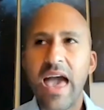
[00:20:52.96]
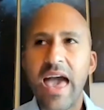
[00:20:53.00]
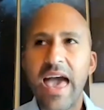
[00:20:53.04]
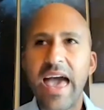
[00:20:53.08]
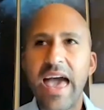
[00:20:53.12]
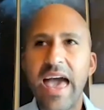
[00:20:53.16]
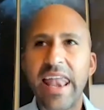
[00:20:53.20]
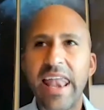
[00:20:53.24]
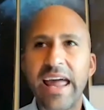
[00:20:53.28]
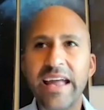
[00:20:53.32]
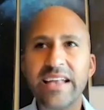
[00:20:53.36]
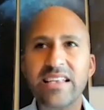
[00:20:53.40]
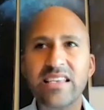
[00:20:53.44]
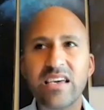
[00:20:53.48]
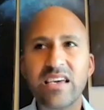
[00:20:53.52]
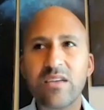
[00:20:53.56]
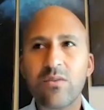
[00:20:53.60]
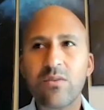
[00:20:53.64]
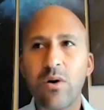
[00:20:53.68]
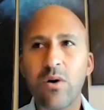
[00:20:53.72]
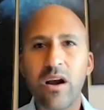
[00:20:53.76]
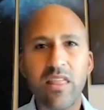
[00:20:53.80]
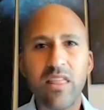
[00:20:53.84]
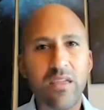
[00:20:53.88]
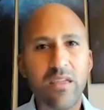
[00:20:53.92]
And I did
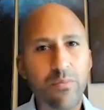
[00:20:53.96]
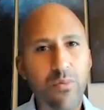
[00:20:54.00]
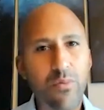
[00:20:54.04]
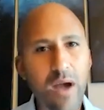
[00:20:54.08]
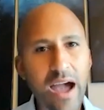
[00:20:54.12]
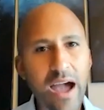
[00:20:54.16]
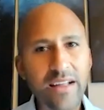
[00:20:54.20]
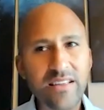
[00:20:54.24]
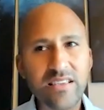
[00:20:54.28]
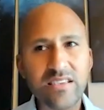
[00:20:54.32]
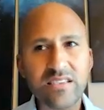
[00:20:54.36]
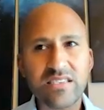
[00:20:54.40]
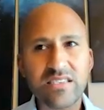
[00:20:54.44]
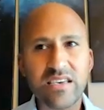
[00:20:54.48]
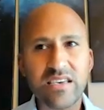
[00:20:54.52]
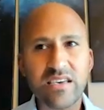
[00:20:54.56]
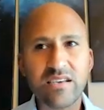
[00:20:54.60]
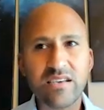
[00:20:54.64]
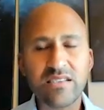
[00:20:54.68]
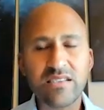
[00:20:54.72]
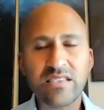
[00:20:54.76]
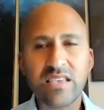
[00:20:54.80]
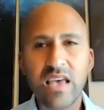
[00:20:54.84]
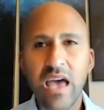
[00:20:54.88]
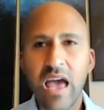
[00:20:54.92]
one of the
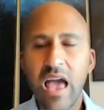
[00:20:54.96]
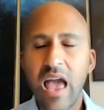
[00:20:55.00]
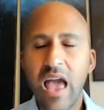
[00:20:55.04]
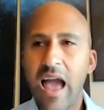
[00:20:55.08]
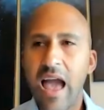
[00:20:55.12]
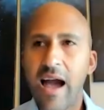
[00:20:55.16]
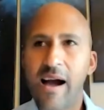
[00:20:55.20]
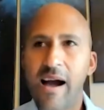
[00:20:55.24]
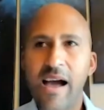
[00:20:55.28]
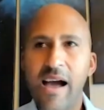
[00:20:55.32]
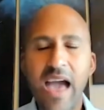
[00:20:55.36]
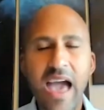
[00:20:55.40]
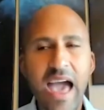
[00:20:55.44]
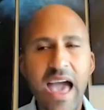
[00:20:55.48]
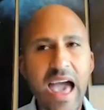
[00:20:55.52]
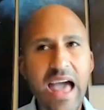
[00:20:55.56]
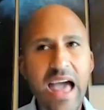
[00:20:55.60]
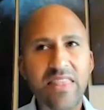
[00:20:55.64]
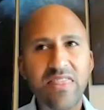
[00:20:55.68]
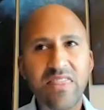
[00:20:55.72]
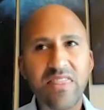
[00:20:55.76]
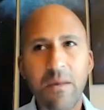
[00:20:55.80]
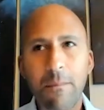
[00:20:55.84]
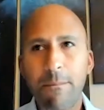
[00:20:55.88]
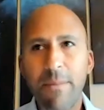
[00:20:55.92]
practices,
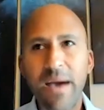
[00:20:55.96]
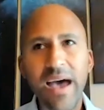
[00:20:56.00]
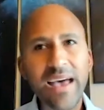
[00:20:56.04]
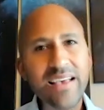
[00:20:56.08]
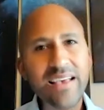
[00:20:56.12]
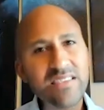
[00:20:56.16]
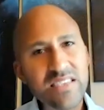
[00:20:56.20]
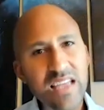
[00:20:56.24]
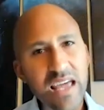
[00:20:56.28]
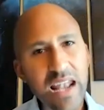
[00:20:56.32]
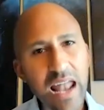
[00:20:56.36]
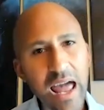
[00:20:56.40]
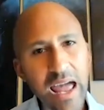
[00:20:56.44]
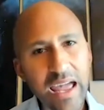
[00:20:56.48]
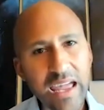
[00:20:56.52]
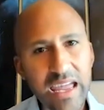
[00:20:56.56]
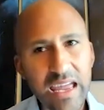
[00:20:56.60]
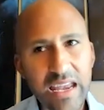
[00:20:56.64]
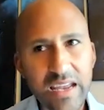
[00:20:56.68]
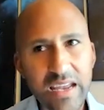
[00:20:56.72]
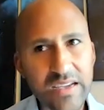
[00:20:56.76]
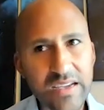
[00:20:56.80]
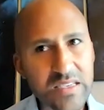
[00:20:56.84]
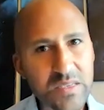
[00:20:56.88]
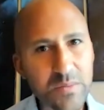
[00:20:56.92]
and the best that I
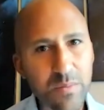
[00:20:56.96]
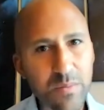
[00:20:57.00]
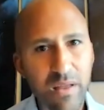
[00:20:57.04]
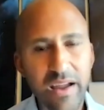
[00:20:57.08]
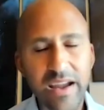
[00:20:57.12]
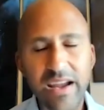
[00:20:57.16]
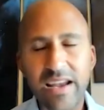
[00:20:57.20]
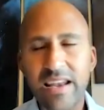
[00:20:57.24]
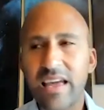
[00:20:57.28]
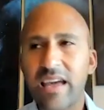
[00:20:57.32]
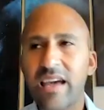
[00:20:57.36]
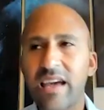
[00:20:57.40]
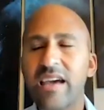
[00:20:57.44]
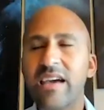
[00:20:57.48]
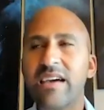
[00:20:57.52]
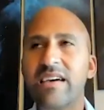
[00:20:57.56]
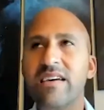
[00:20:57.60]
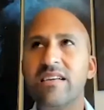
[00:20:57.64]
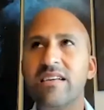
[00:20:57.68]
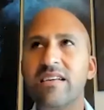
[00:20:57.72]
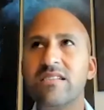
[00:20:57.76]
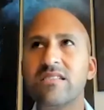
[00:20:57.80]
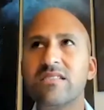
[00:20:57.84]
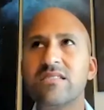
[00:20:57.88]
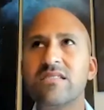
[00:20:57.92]
could explain it
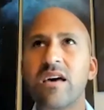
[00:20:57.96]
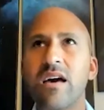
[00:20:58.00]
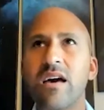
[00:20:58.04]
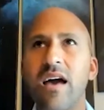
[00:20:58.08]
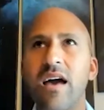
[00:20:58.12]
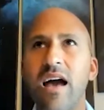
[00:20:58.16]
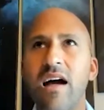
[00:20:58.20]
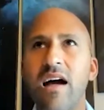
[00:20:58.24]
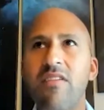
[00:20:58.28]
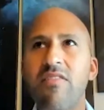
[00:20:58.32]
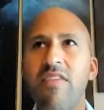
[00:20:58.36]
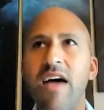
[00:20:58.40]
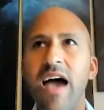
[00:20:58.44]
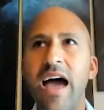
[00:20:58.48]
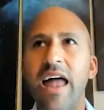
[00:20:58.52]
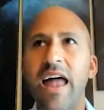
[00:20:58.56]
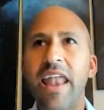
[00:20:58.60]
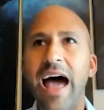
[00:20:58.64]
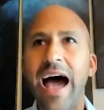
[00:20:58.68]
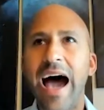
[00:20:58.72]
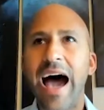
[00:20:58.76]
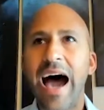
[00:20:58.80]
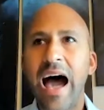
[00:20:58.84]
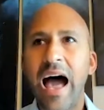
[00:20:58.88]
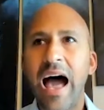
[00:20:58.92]
is that
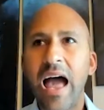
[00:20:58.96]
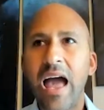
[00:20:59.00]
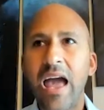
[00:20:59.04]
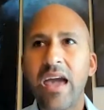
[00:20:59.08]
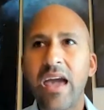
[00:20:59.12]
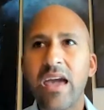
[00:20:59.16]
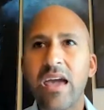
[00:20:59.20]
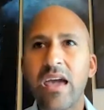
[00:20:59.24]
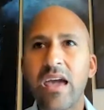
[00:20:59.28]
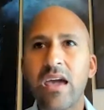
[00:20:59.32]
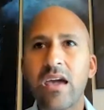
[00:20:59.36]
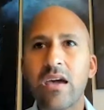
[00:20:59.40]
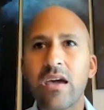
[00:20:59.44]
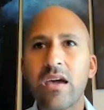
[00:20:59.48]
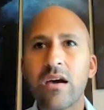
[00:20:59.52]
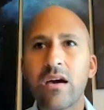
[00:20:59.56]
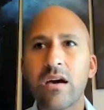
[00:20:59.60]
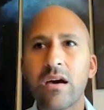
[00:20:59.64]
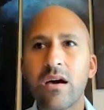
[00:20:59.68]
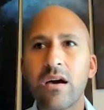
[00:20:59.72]
I